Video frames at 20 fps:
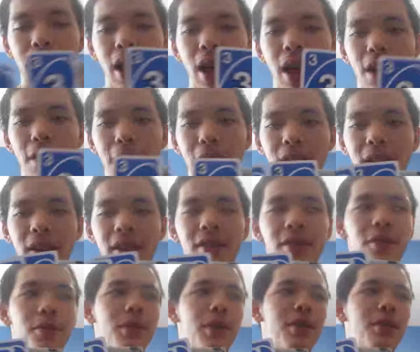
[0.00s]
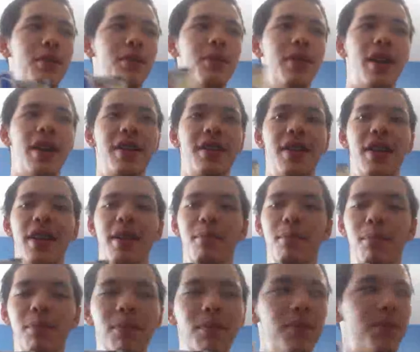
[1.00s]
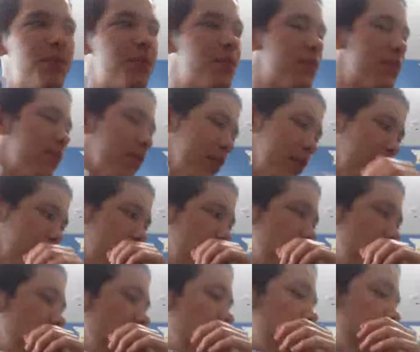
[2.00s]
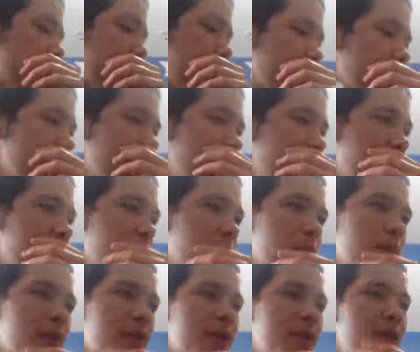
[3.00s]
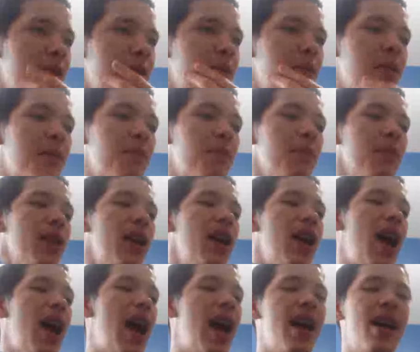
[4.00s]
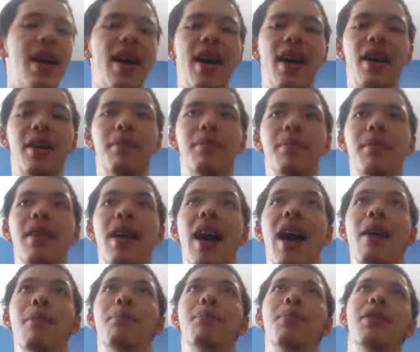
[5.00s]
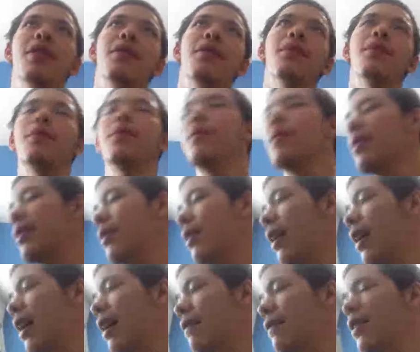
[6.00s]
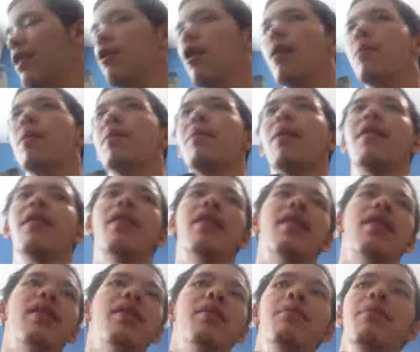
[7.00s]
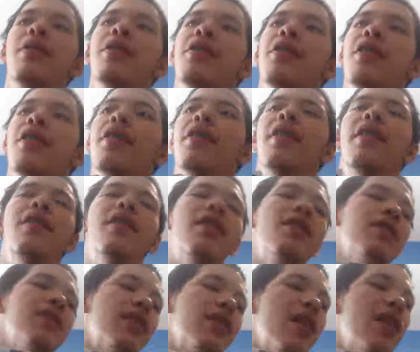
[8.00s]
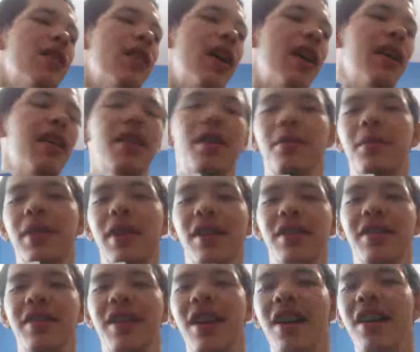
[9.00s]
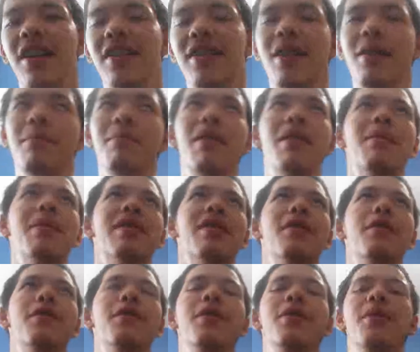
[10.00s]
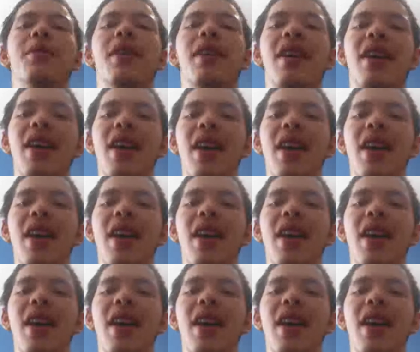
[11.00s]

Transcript: If you guys are wondering what I did, for some reason, excuse me, I put the video up on my computer, and then I was like, alright, and I went downstairs, and I made myself food,